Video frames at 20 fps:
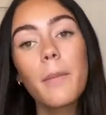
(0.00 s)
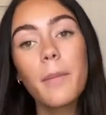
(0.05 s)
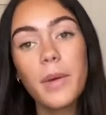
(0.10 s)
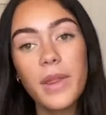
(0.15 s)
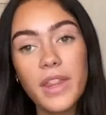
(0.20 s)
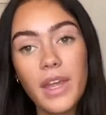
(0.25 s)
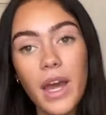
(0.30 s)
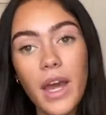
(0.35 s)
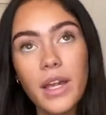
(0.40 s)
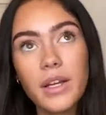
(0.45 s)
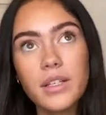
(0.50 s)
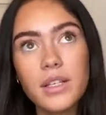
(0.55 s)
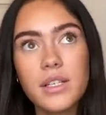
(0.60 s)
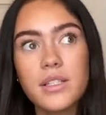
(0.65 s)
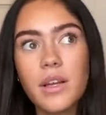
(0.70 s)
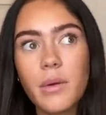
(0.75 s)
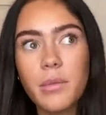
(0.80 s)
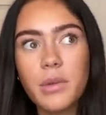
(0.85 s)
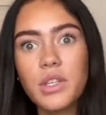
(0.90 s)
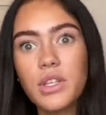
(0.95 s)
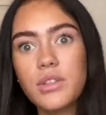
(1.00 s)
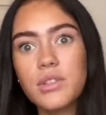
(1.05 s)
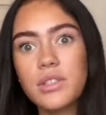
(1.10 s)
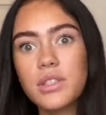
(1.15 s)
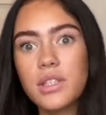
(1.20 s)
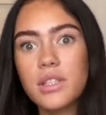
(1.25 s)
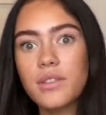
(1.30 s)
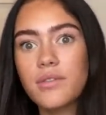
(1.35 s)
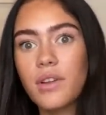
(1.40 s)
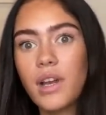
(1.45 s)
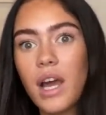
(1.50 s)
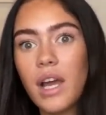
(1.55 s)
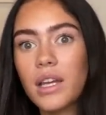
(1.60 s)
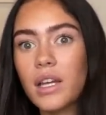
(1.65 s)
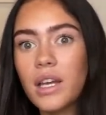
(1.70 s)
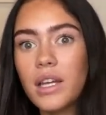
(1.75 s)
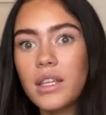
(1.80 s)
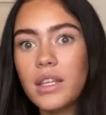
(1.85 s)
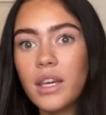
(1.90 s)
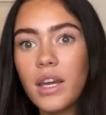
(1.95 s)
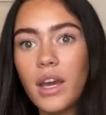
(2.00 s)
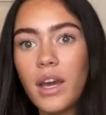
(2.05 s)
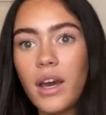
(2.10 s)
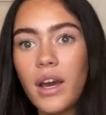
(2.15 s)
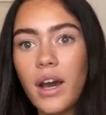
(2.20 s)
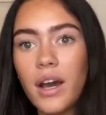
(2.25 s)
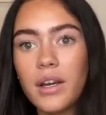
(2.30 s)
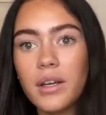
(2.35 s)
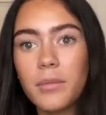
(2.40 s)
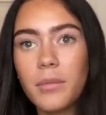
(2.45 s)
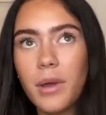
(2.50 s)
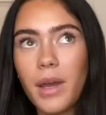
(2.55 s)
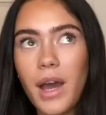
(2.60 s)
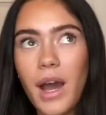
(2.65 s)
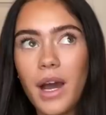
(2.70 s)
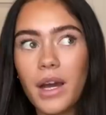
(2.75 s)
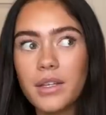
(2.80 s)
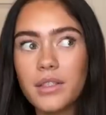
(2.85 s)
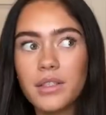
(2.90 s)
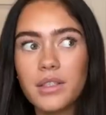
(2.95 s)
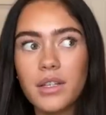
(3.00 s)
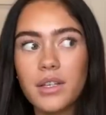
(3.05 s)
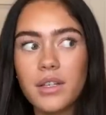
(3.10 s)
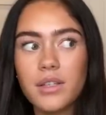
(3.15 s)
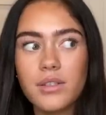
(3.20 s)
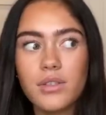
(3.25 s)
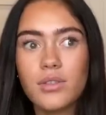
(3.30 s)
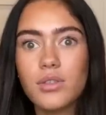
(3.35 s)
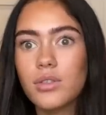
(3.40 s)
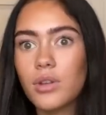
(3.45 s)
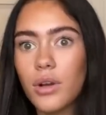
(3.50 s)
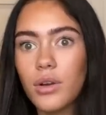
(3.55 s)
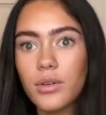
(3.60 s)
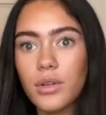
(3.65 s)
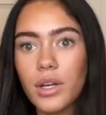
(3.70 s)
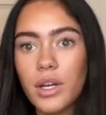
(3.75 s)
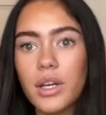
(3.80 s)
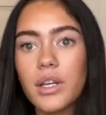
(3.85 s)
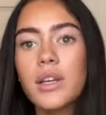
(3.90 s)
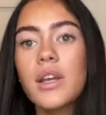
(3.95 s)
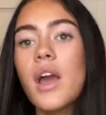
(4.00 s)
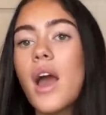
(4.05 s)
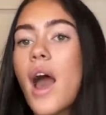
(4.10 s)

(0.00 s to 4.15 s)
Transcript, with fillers: but then because i've been using this for like a year and a bit and it's so good